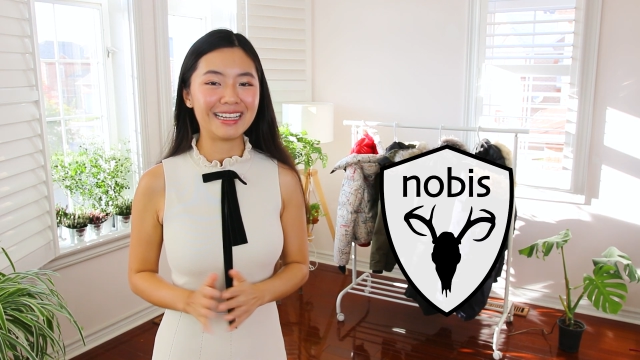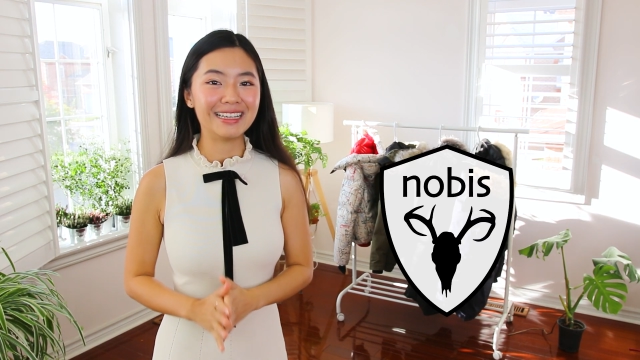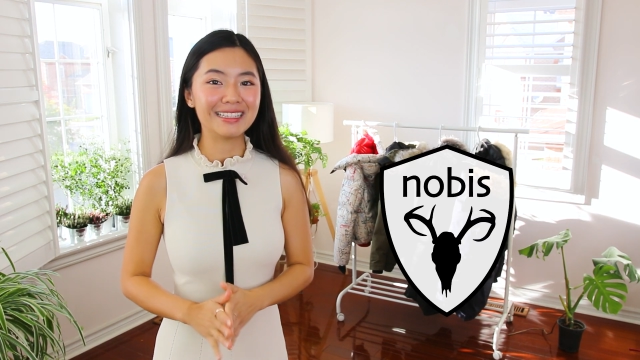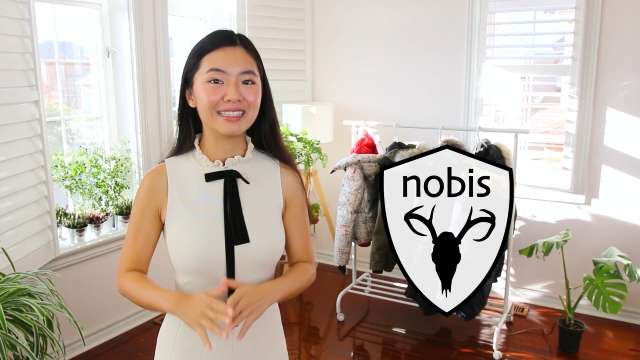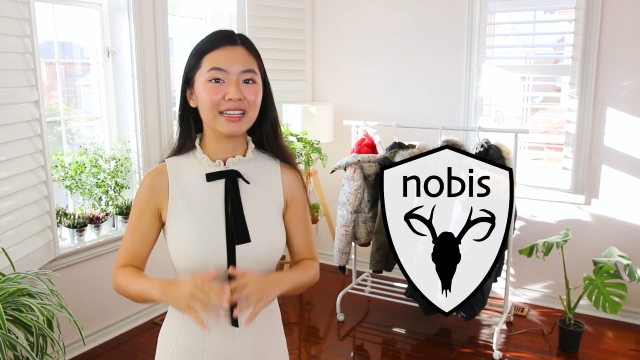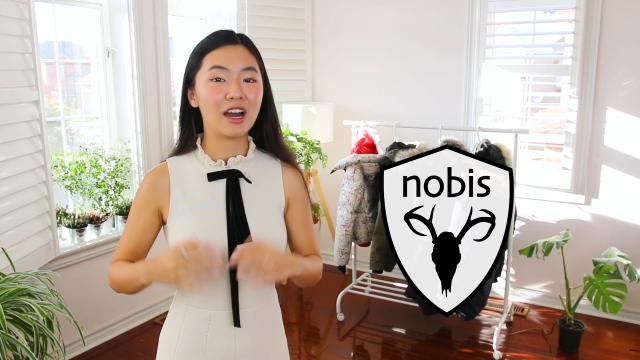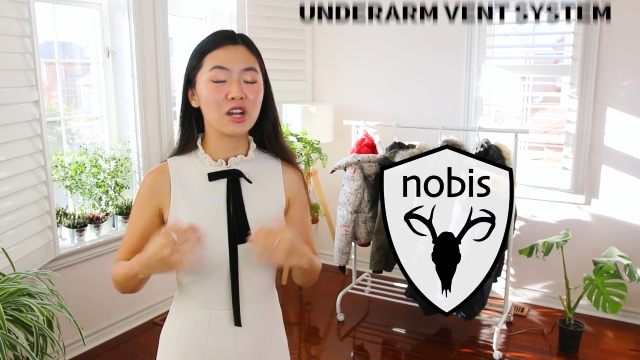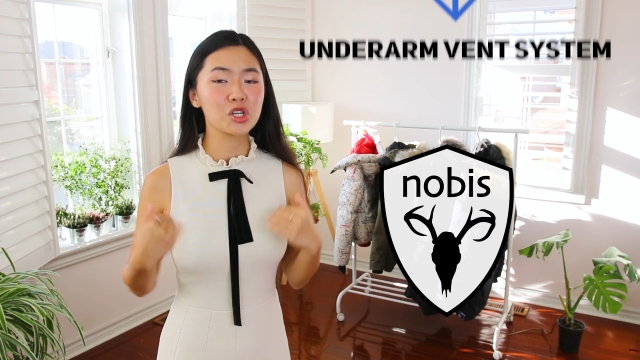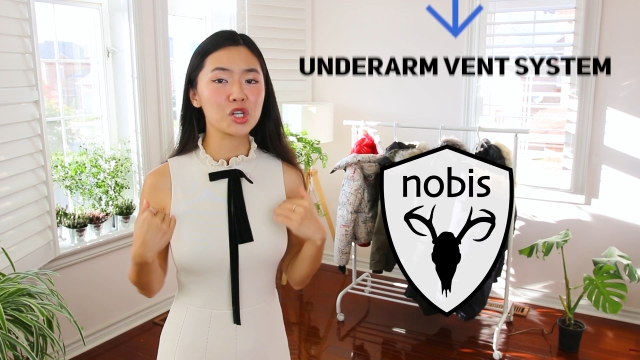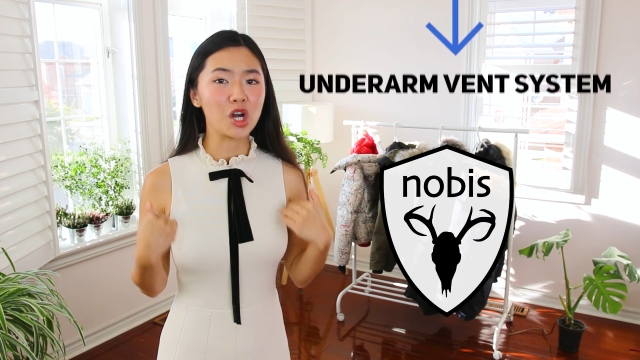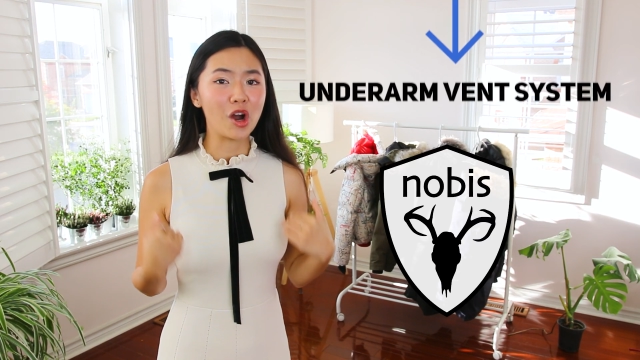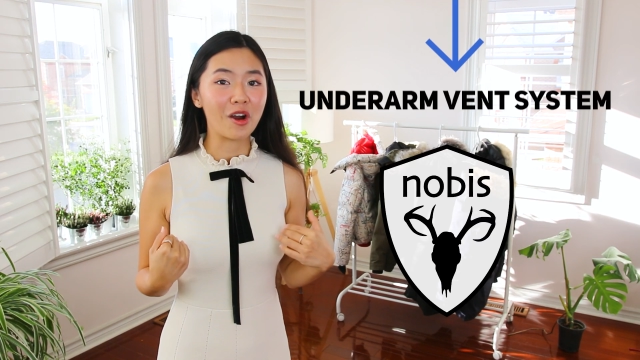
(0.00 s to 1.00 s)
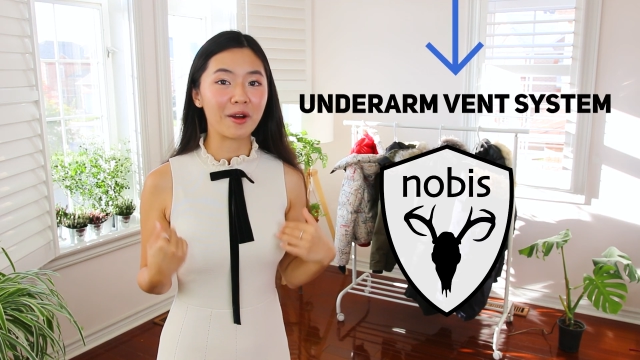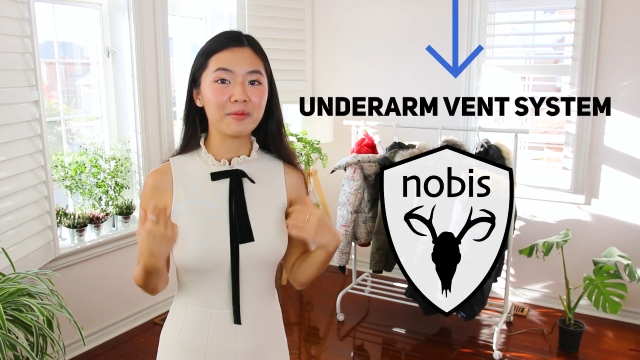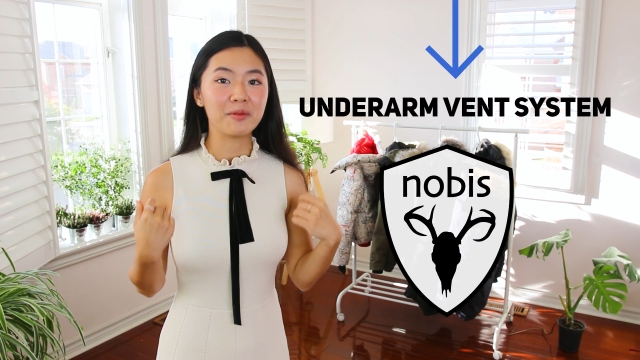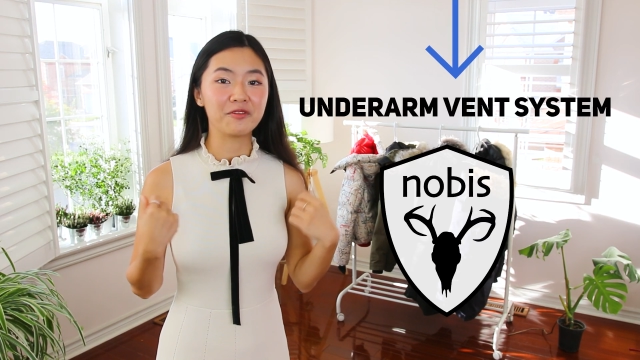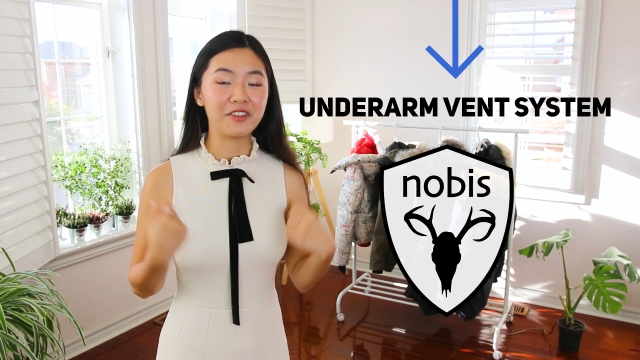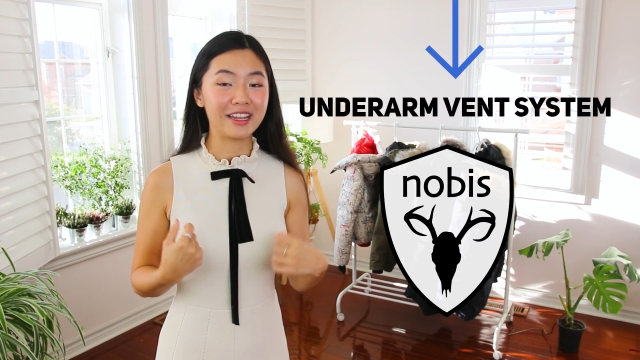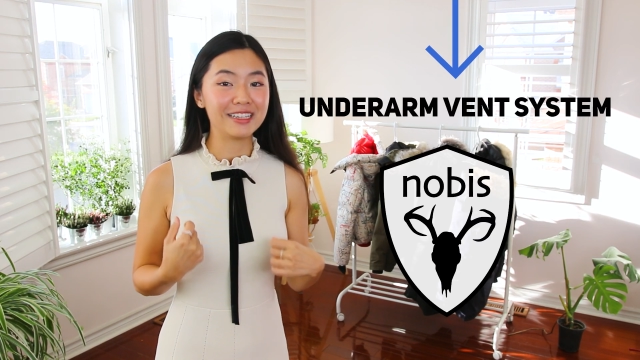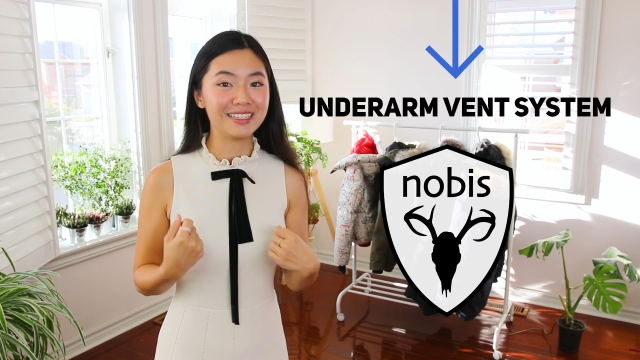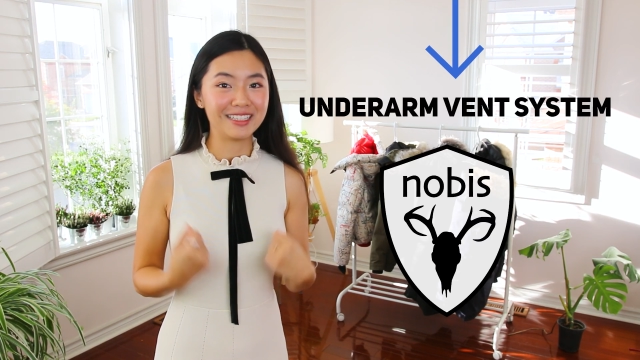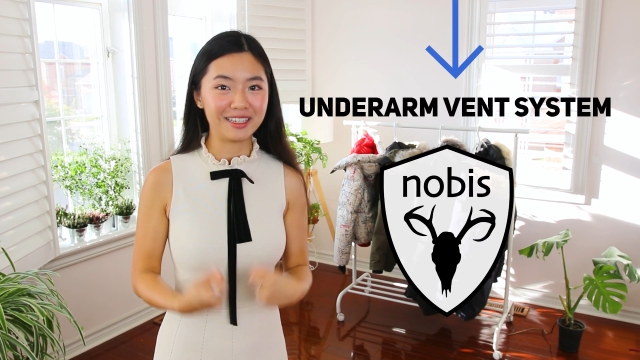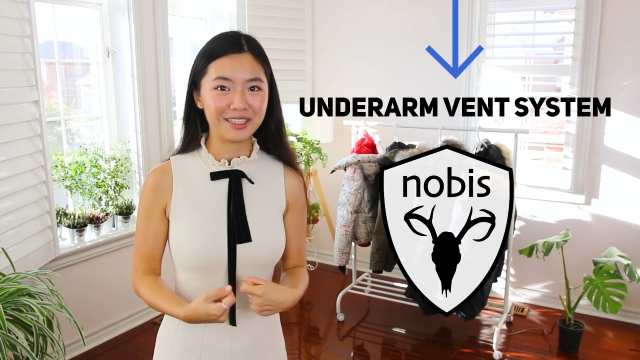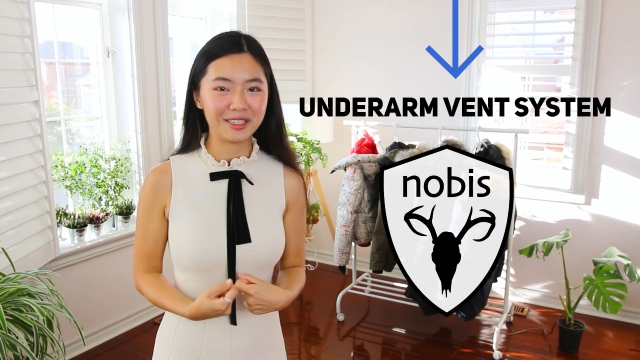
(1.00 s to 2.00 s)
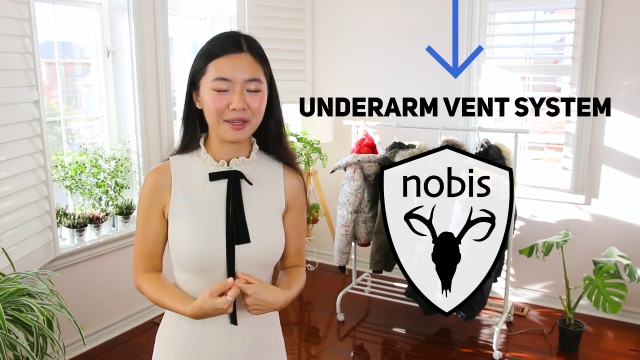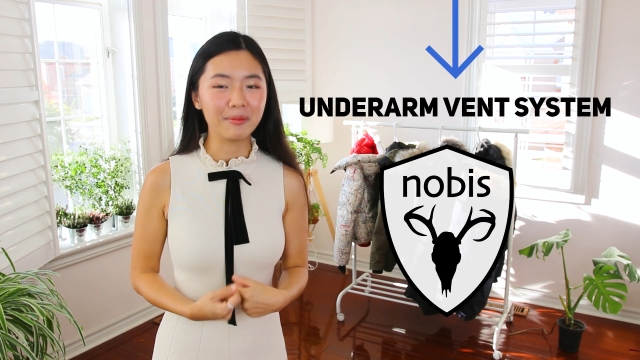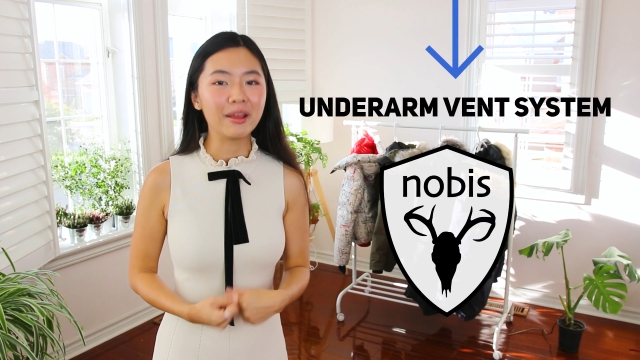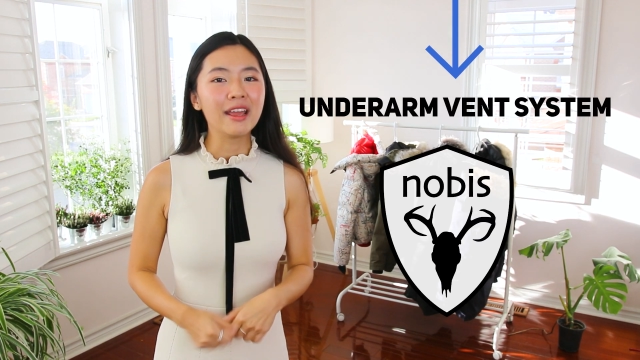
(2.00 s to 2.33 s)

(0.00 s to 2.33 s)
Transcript: is the underarm vent system.